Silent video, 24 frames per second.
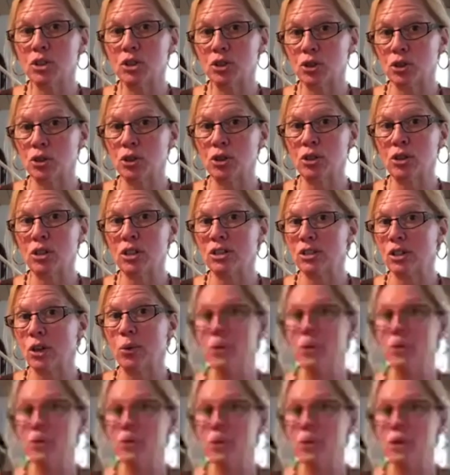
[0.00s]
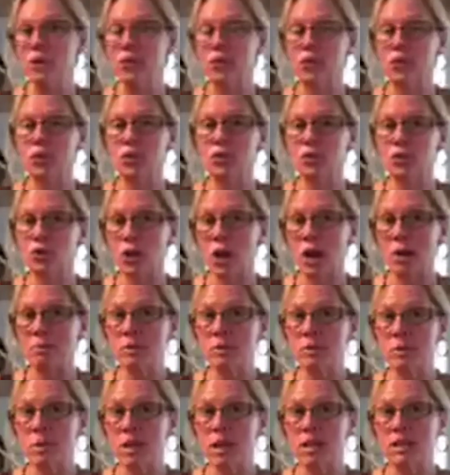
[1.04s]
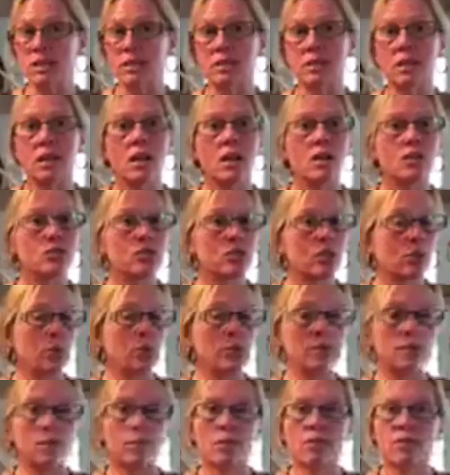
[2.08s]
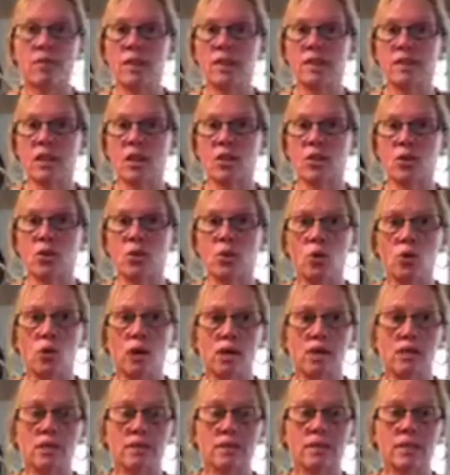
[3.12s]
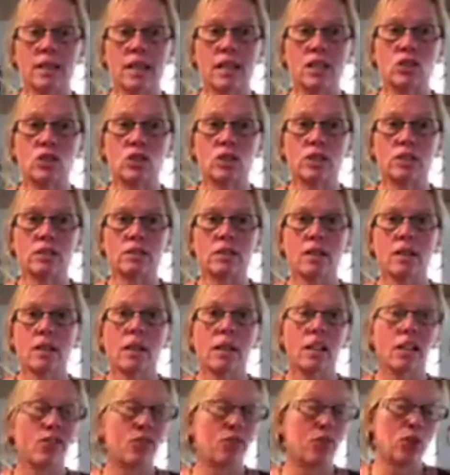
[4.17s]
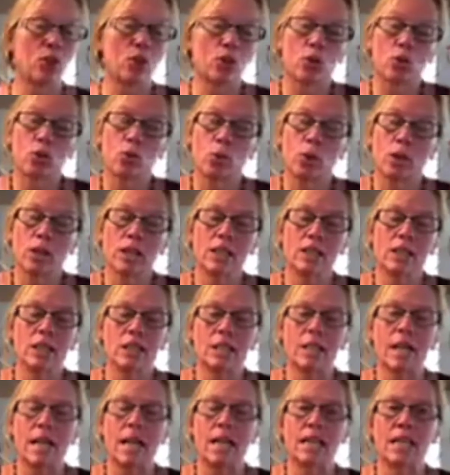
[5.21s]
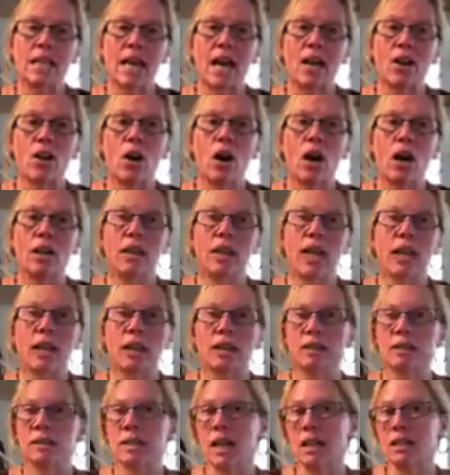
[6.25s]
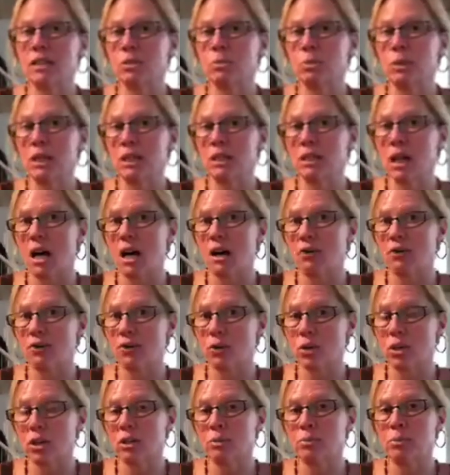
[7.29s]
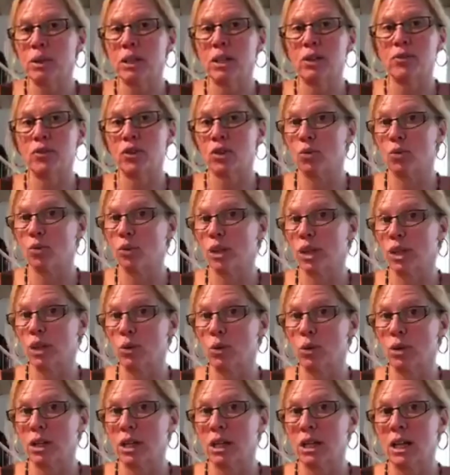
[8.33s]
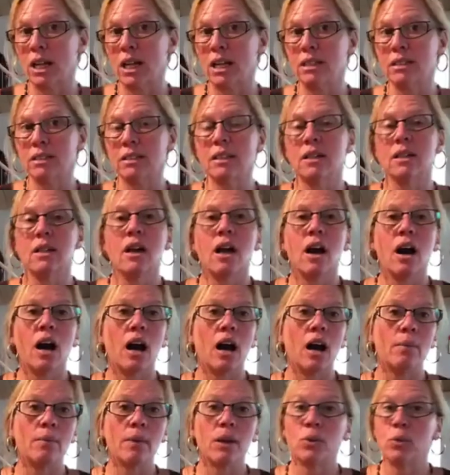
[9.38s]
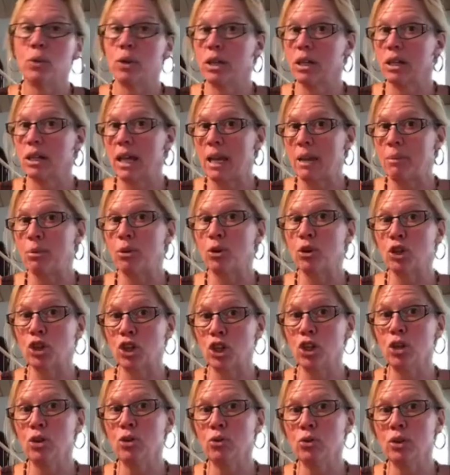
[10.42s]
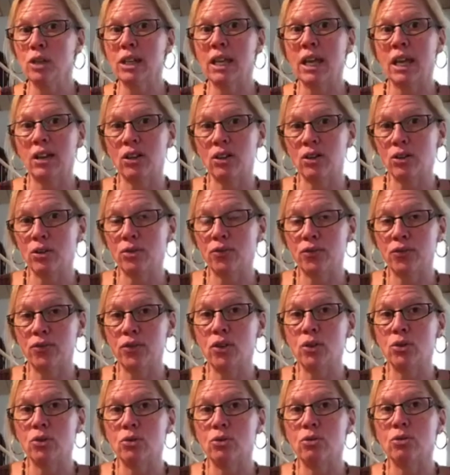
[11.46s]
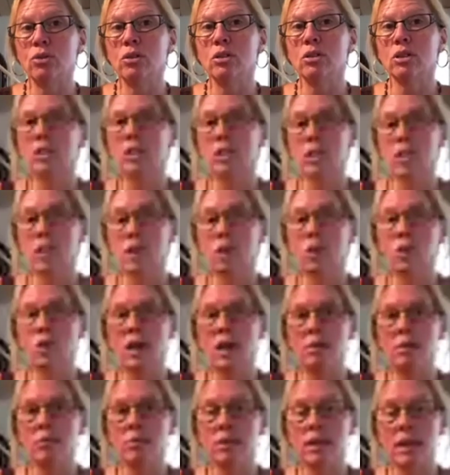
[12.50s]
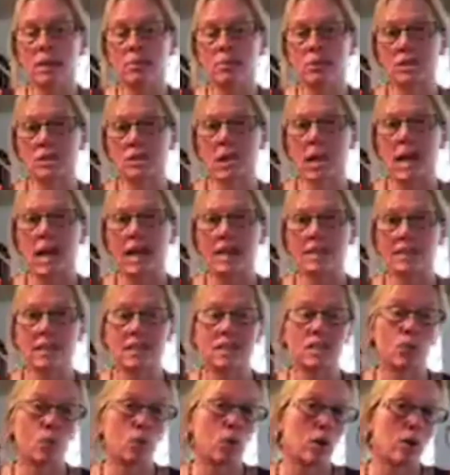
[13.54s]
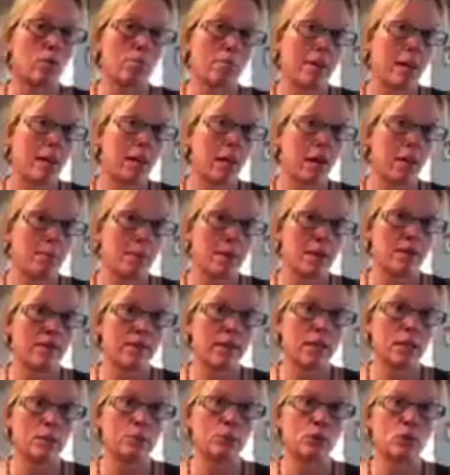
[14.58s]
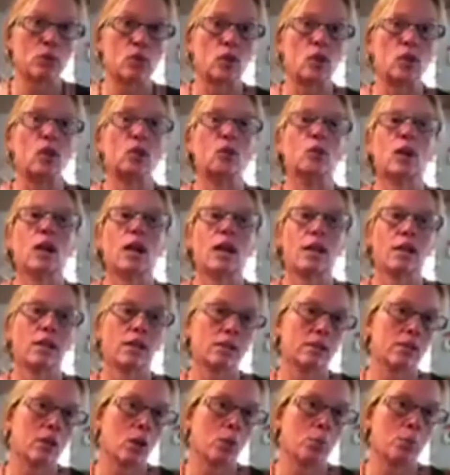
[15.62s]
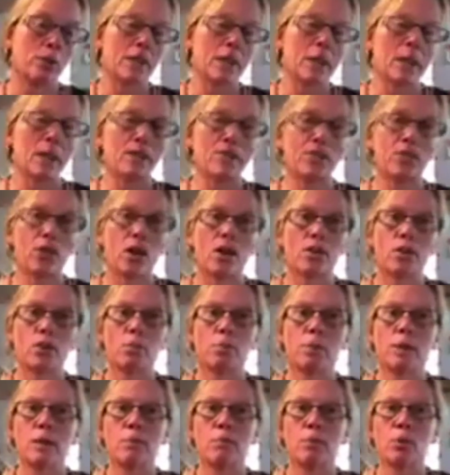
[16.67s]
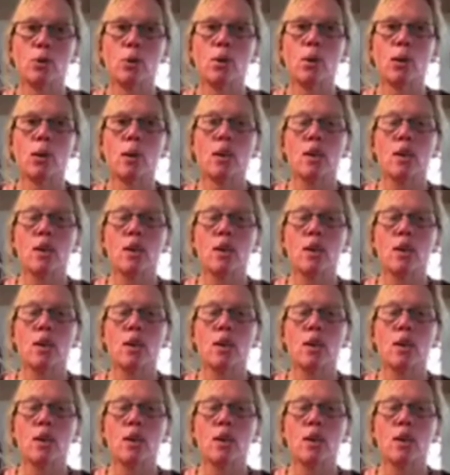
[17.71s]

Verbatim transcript: Azure is always looking for new drop spots. So are some of these other organizations. If you're willing to take that on, that can tend to be a lot of work, but if you're really organized, um, it would enable you to get your food, you know, and be able to access it where it may not be available to you, and open that up for other people.